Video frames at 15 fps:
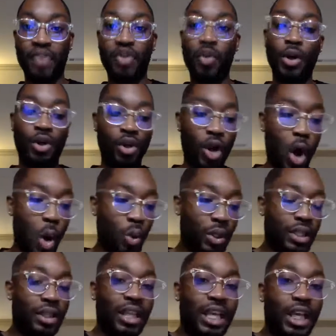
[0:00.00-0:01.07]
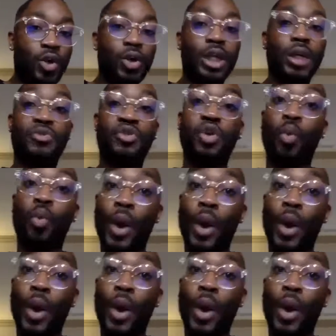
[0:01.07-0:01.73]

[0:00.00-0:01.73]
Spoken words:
right? To where you can only lean on him,